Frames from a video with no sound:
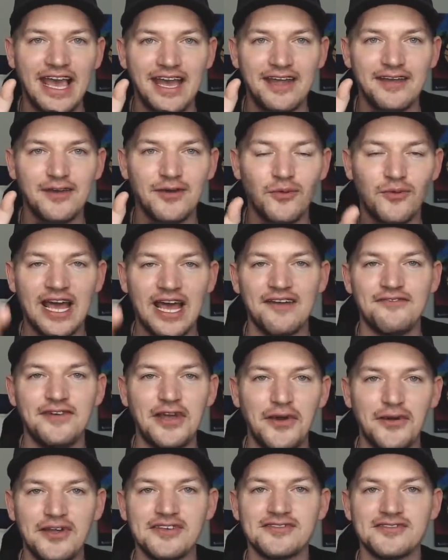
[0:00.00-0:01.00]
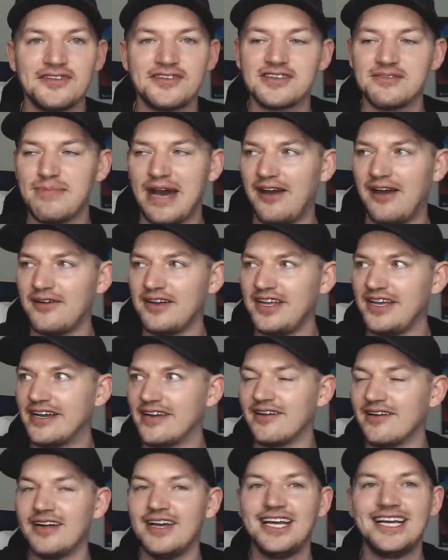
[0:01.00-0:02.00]
And what I've noticed is about
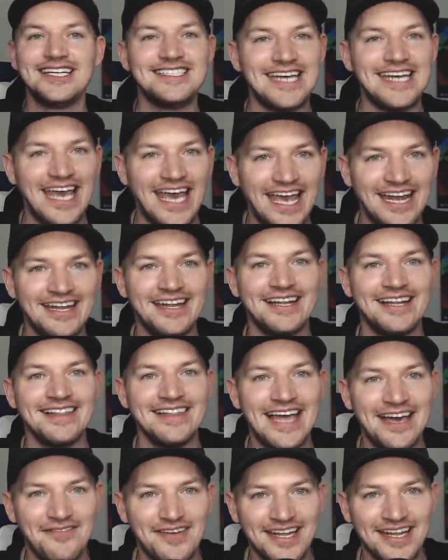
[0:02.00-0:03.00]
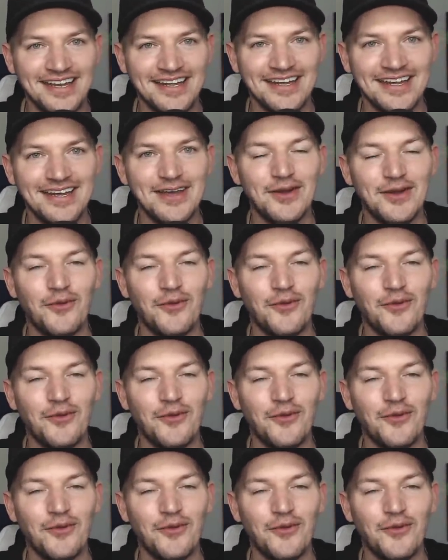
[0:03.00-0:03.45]
year ten and eleven,